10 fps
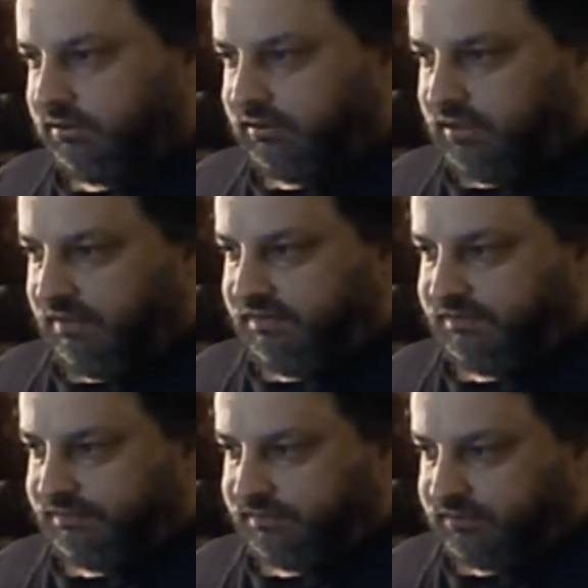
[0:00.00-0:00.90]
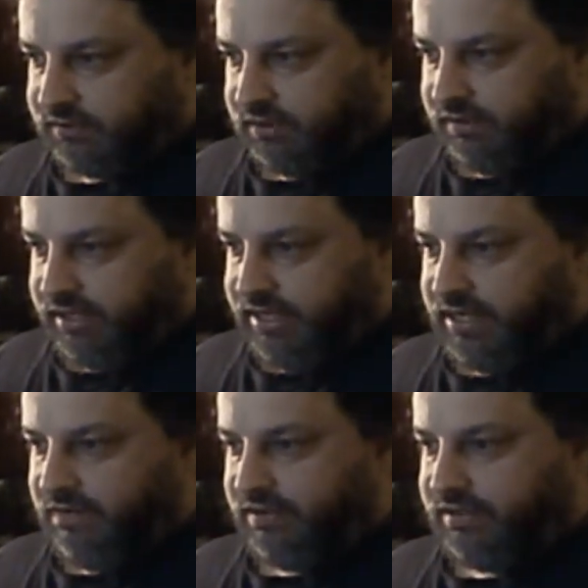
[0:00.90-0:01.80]
stuff. So
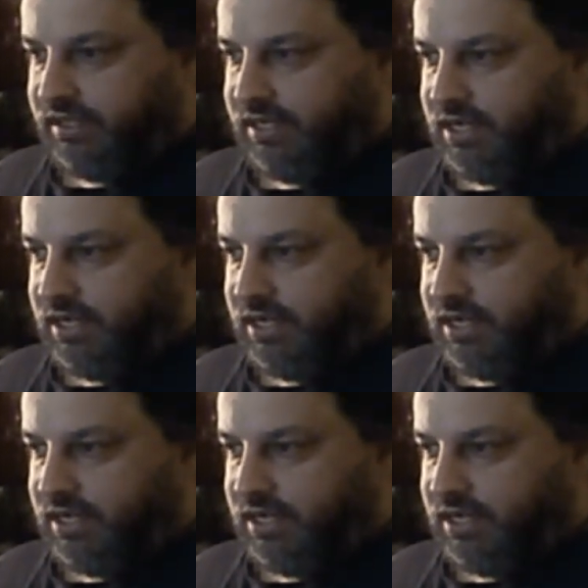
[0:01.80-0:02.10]
nine hours, ten